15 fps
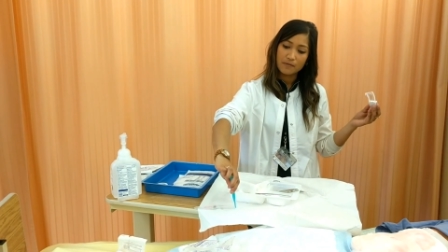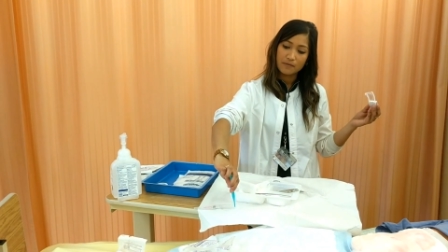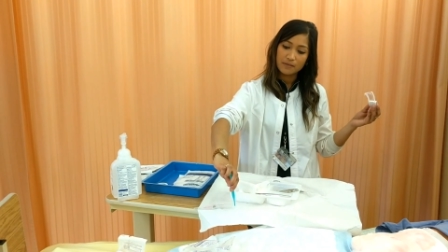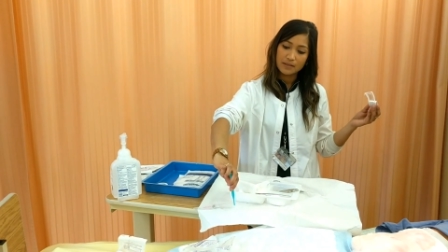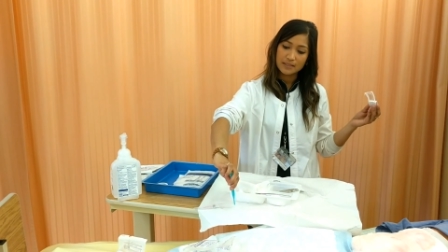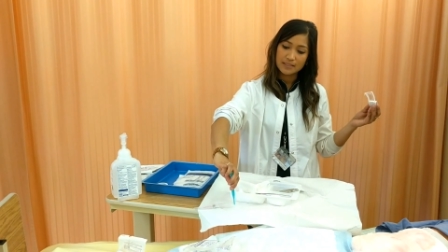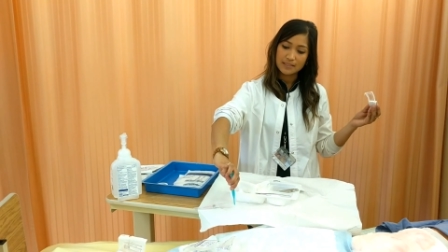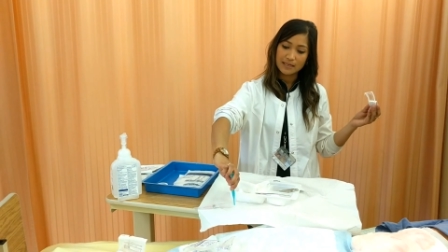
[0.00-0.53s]

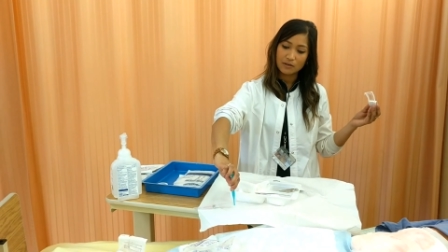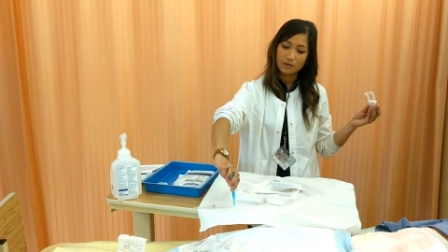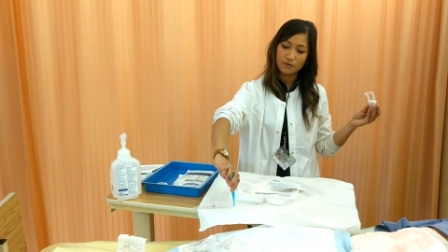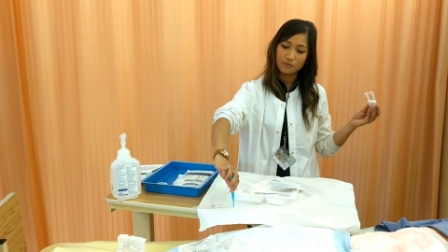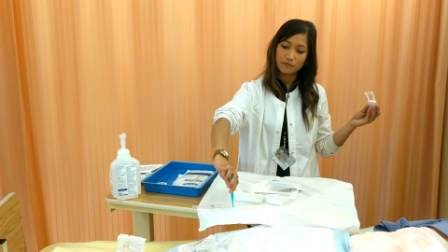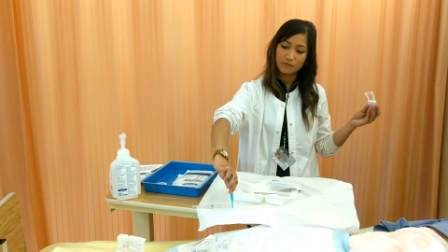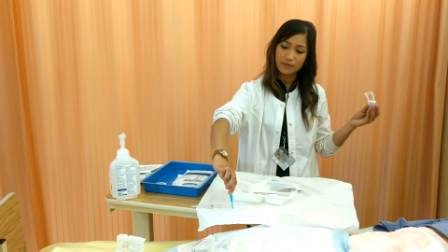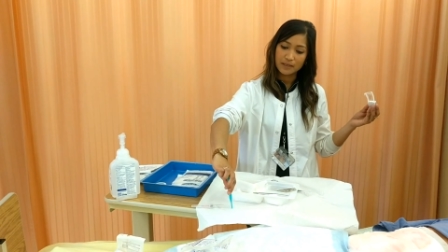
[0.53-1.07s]
the sterile
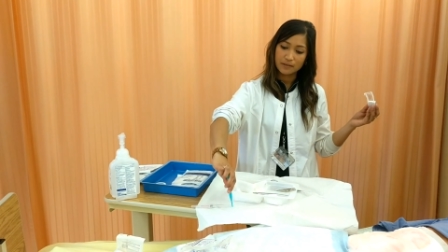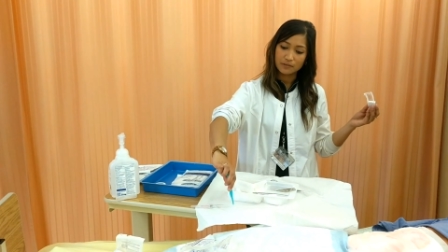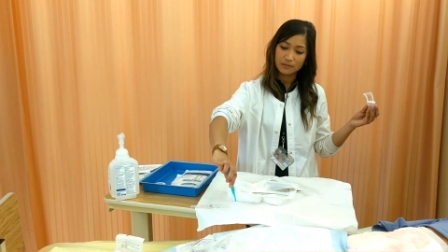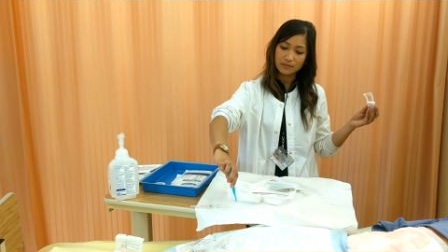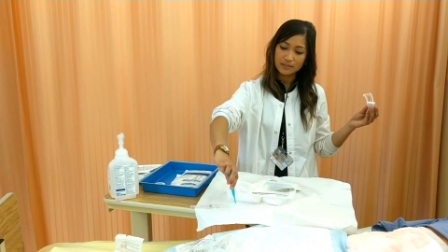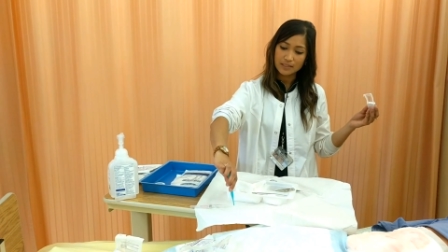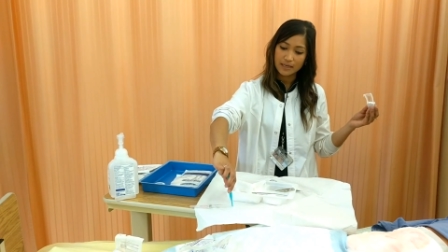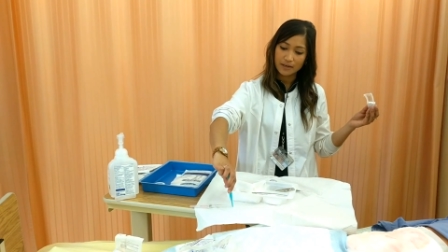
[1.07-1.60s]

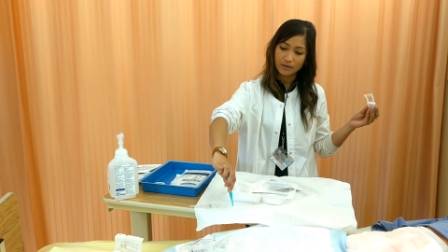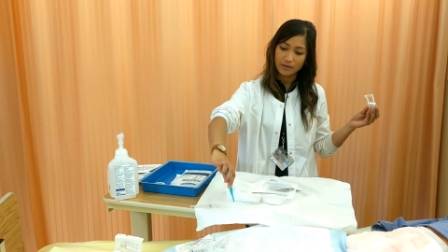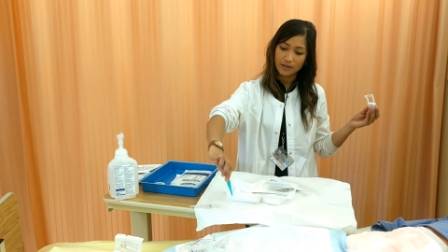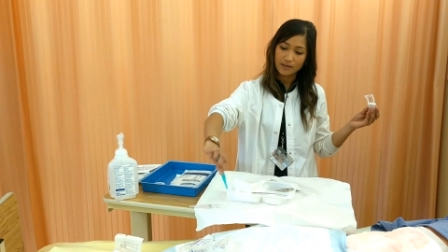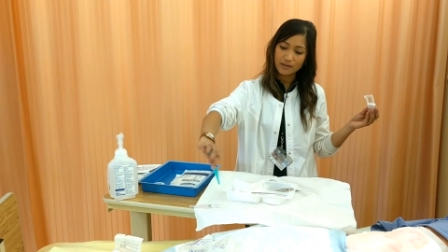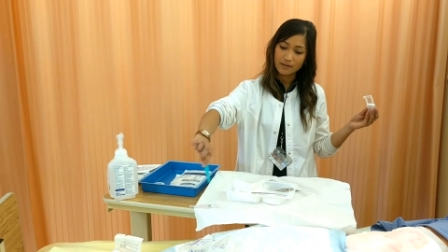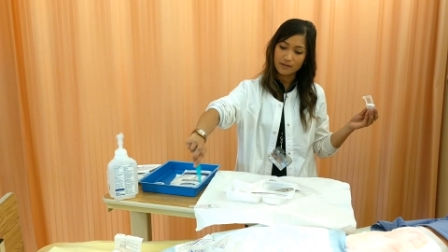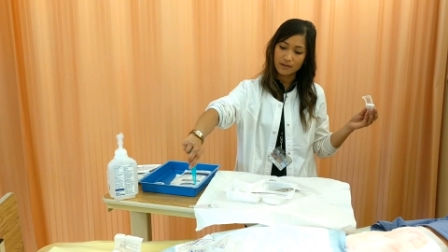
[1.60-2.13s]
field
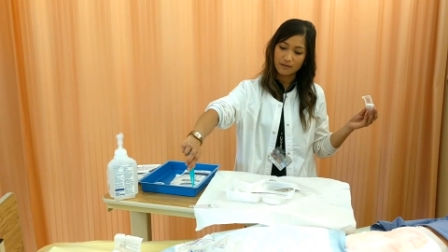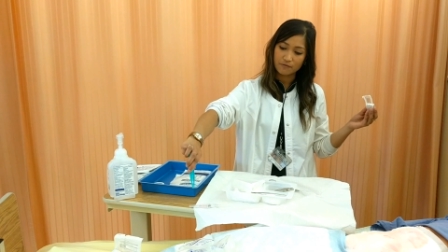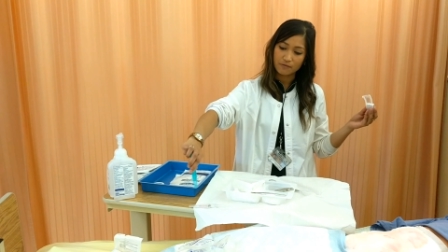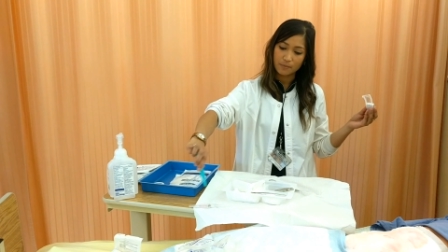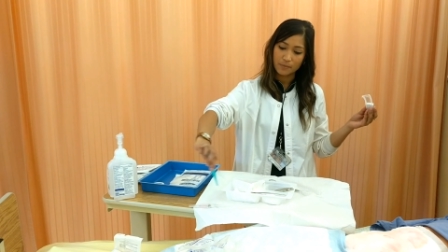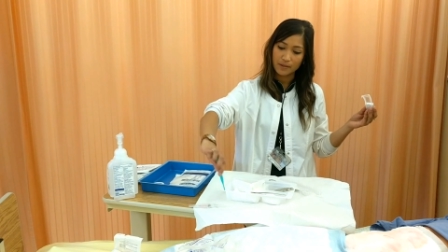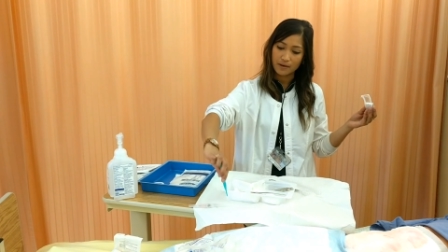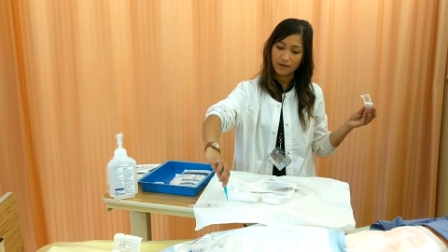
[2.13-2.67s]
area, not
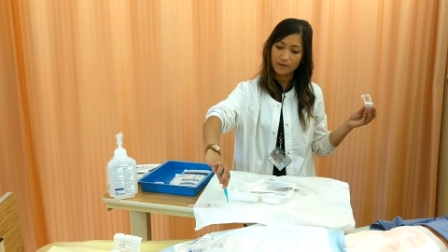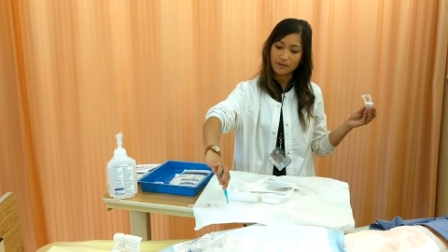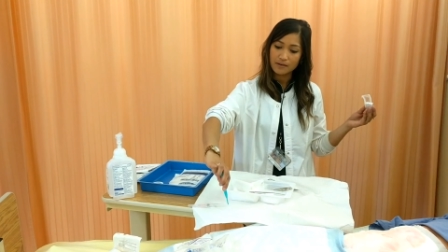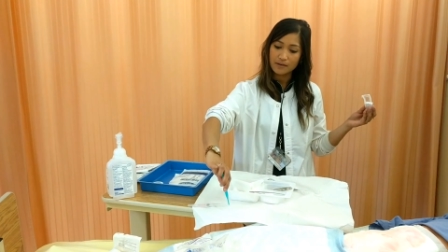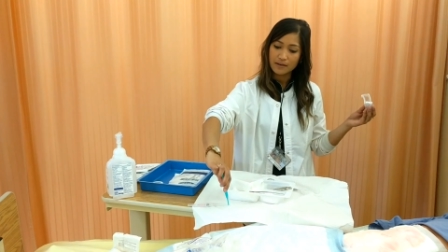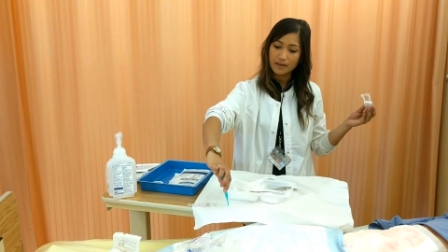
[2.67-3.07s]
from there,